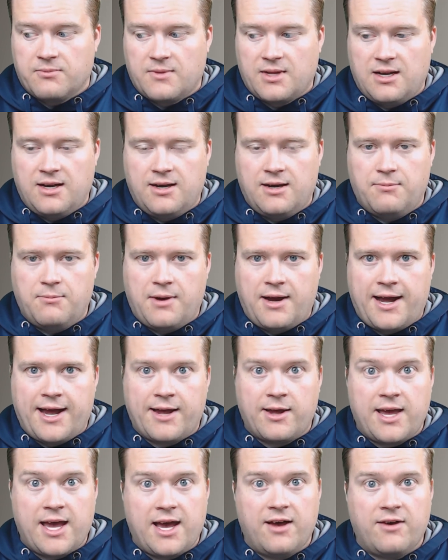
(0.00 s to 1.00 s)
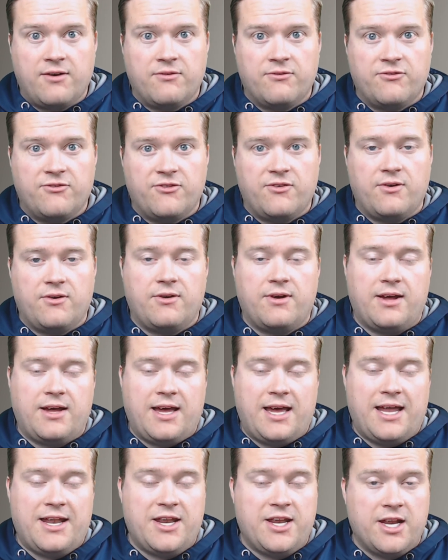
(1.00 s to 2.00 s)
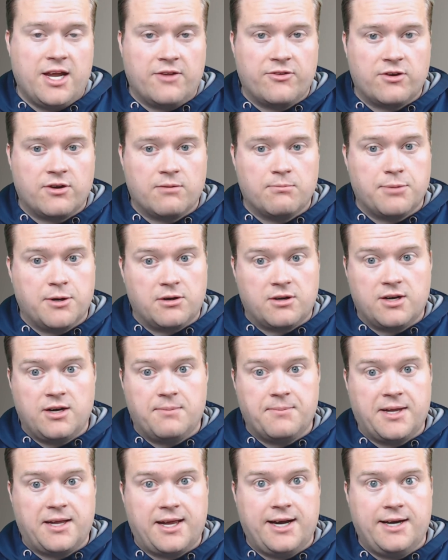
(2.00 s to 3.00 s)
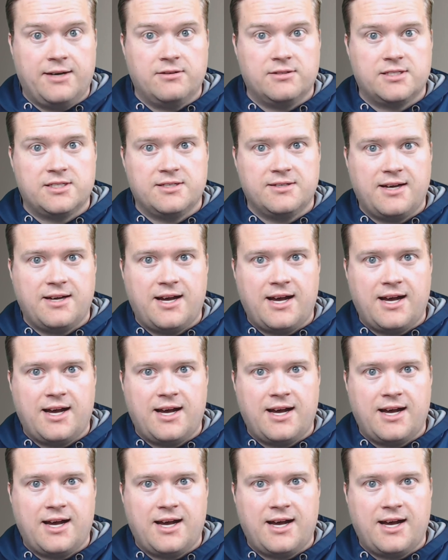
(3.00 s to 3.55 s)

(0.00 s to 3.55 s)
Um, I have another book coming out.